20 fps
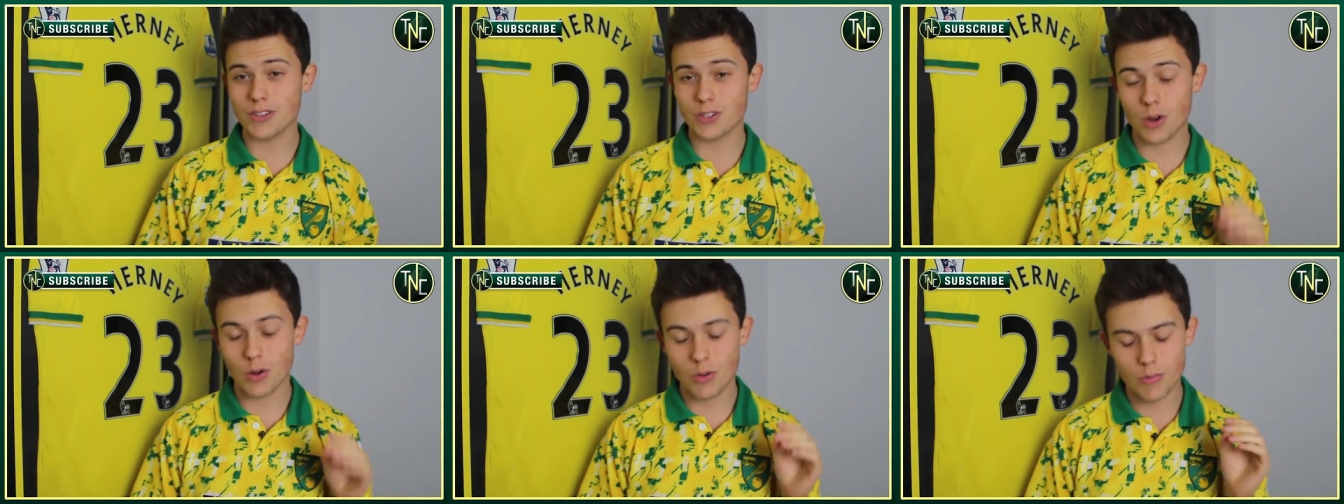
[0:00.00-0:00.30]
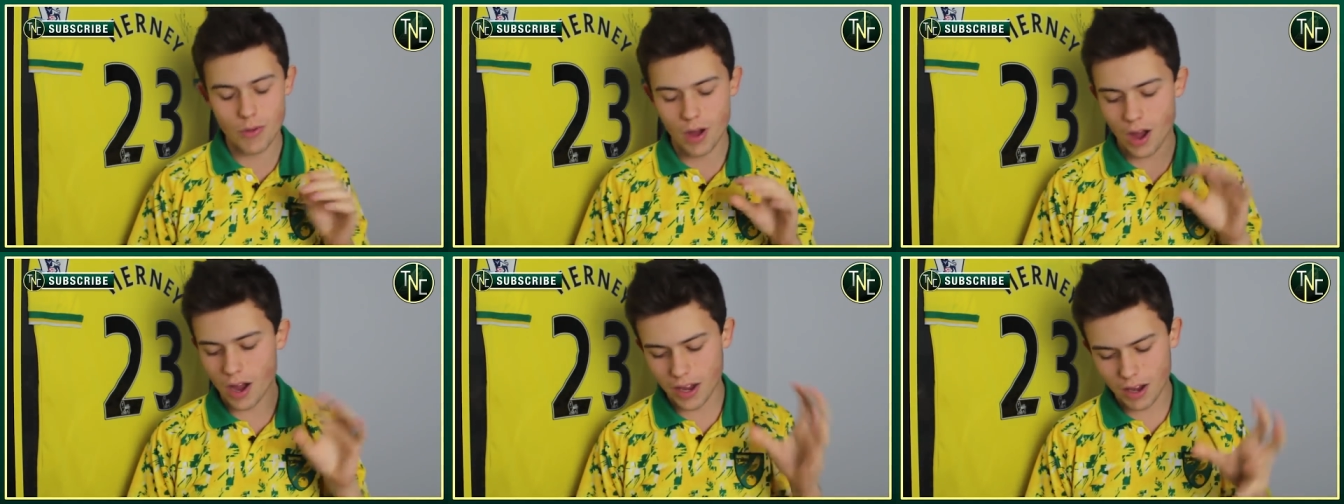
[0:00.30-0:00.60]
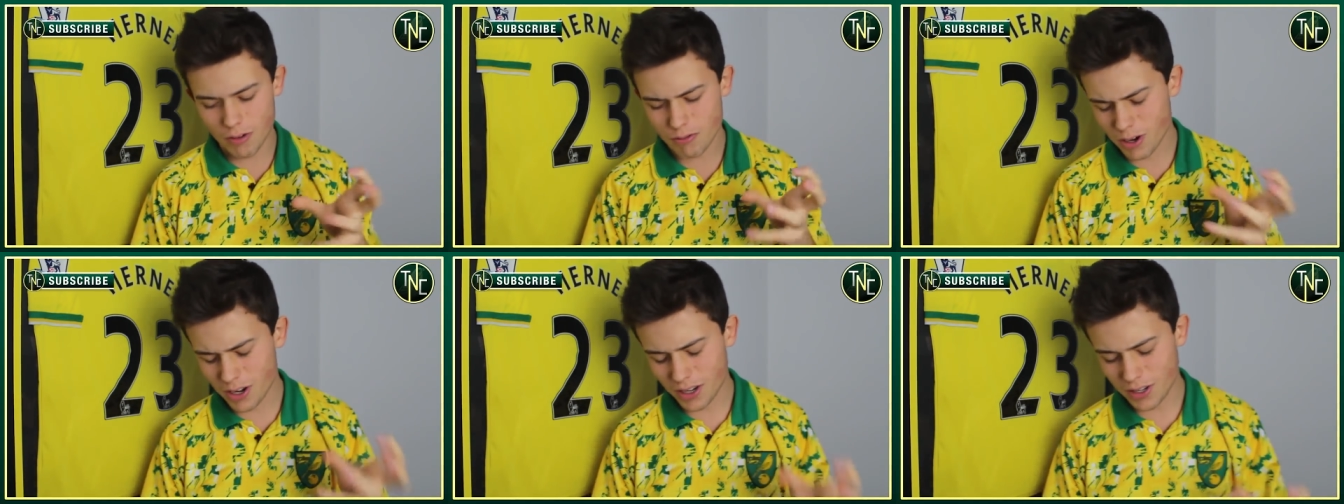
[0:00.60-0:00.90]
So I
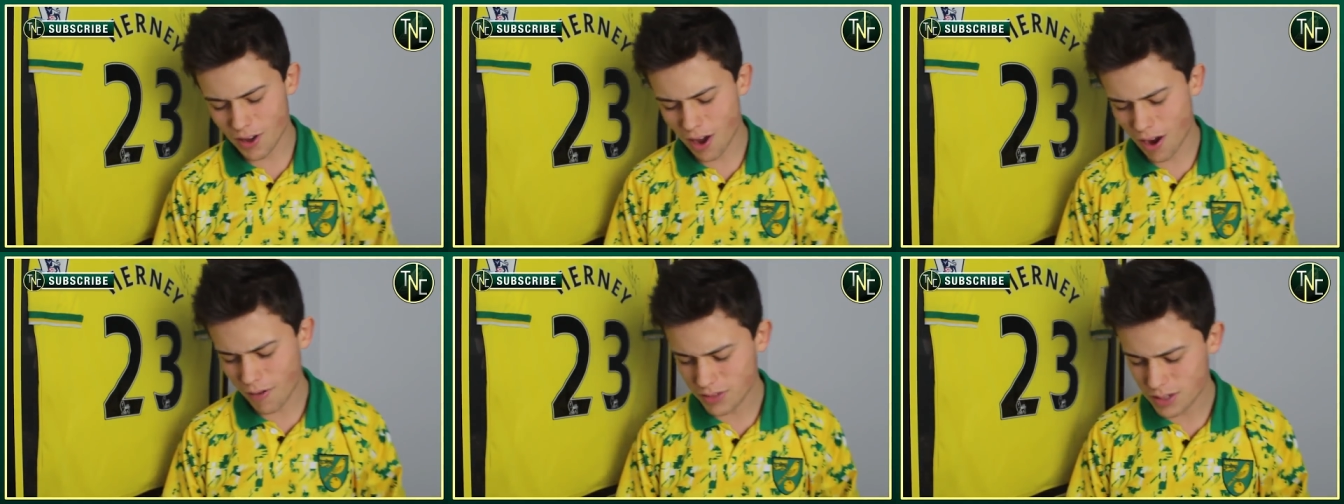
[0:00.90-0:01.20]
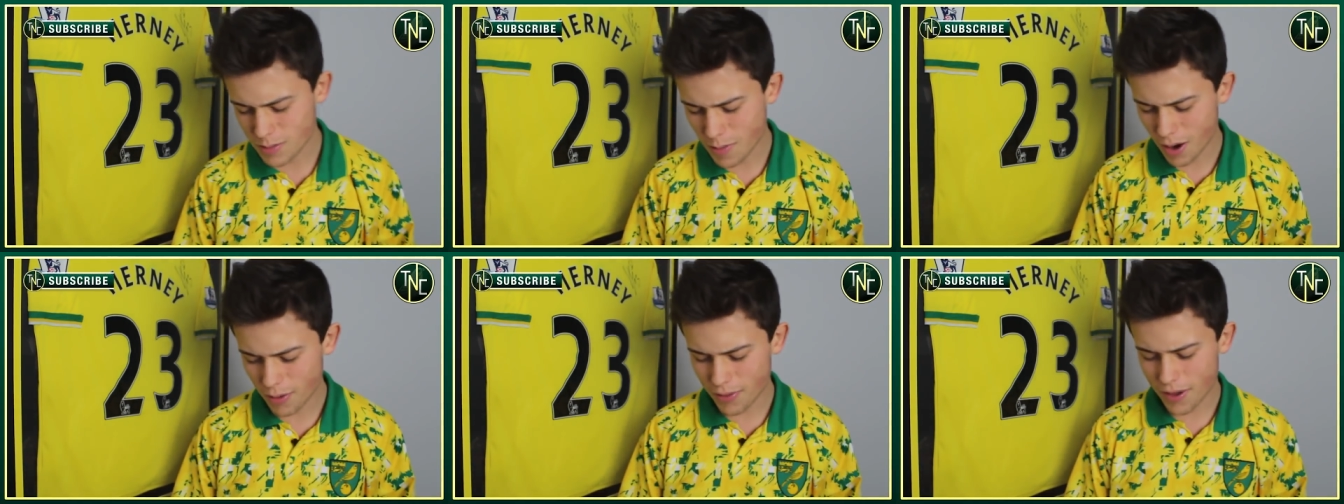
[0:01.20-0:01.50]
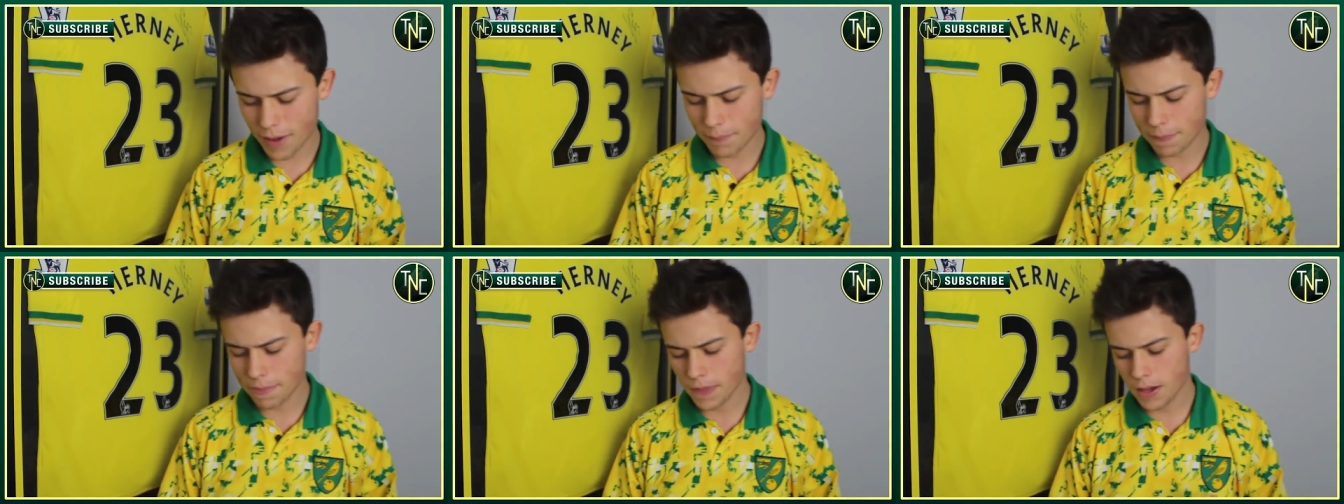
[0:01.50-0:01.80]
get really nervous about
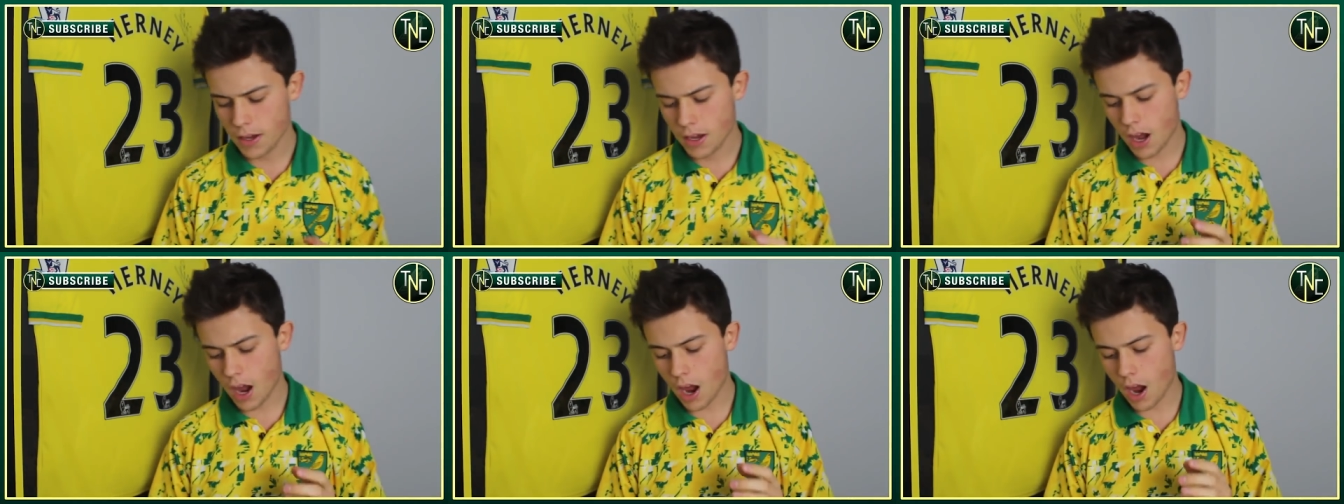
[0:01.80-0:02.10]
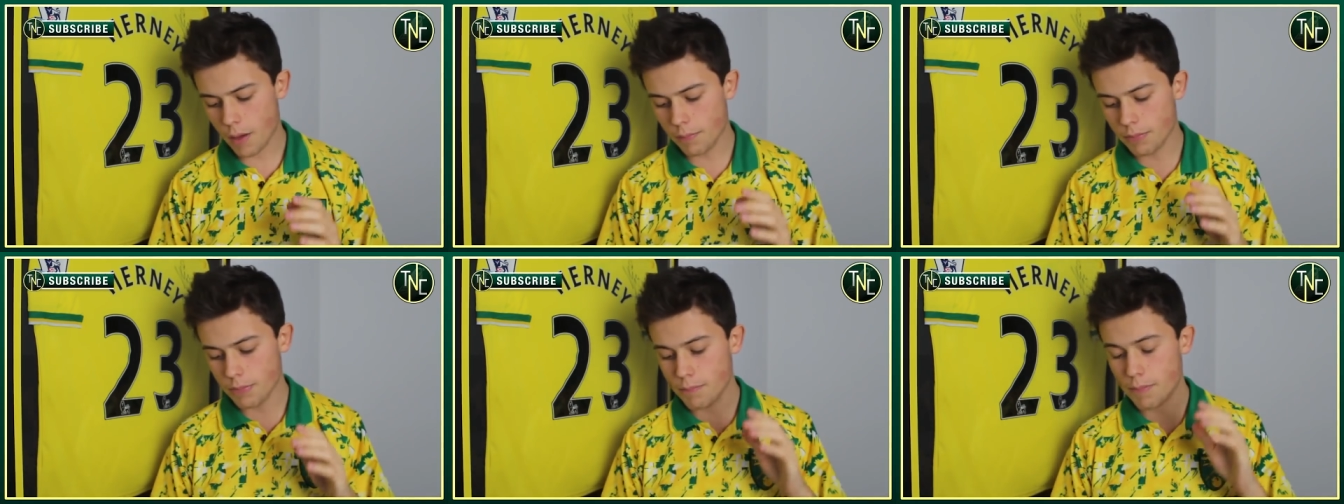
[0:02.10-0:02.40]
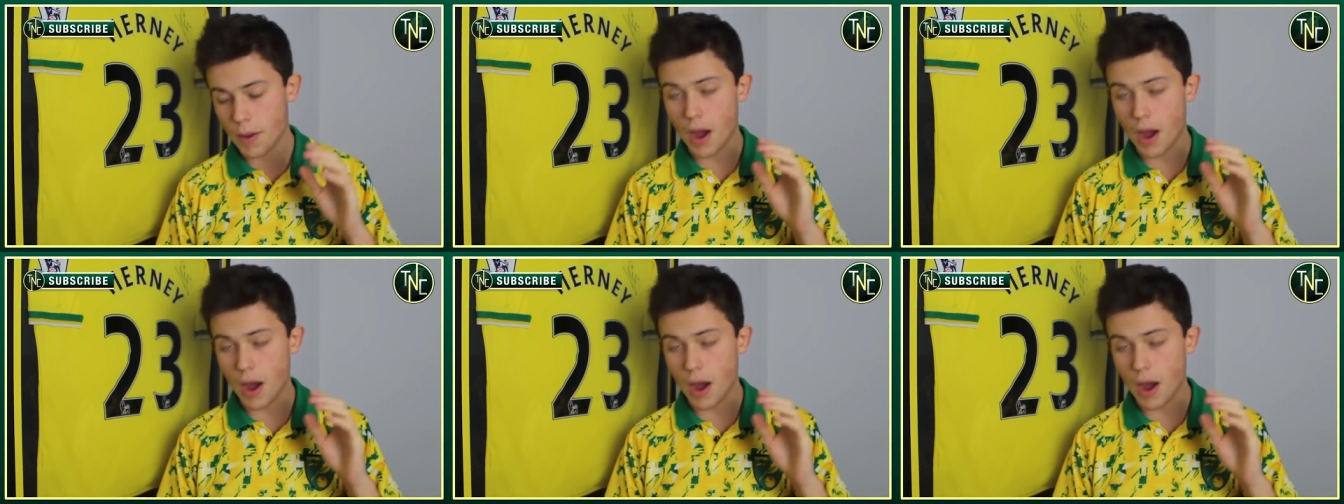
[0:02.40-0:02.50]
that.